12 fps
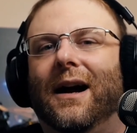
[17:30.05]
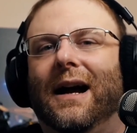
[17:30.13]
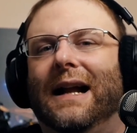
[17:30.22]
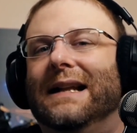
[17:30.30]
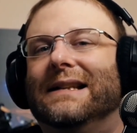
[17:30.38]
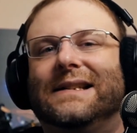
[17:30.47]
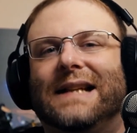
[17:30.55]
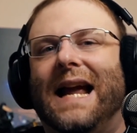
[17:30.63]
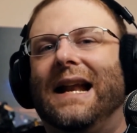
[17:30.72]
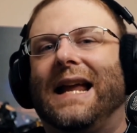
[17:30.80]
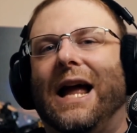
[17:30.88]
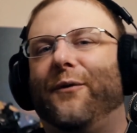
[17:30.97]
This can't
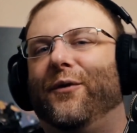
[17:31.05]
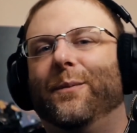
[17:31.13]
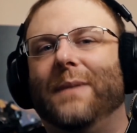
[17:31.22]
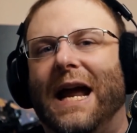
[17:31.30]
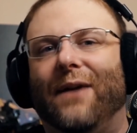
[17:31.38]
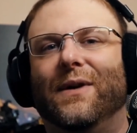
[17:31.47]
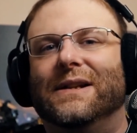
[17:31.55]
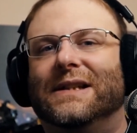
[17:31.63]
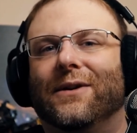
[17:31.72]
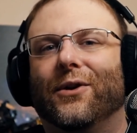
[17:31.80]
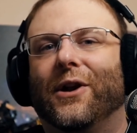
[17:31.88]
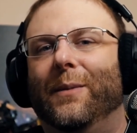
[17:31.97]
account for every
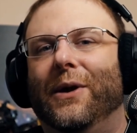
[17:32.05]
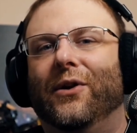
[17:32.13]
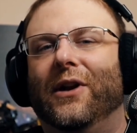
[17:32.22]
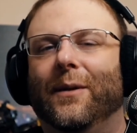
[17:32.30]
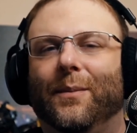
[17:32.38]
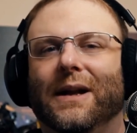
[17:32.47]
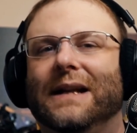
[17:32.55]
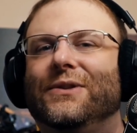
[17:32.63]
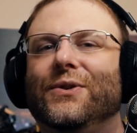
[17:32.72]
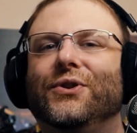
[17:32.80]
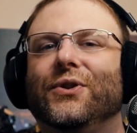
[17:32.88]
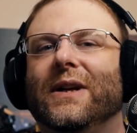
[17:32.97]
single community, but it's
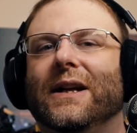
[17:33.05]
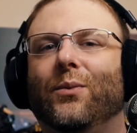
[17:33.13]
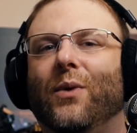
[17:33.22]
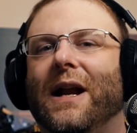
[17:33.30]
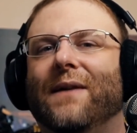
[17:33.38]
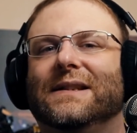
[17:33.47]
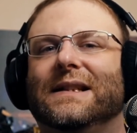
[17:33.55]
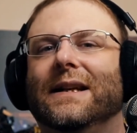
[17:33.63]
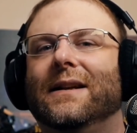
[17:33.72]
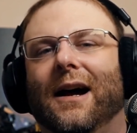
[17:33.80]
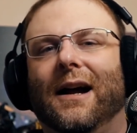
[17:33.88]
usually what I've seen.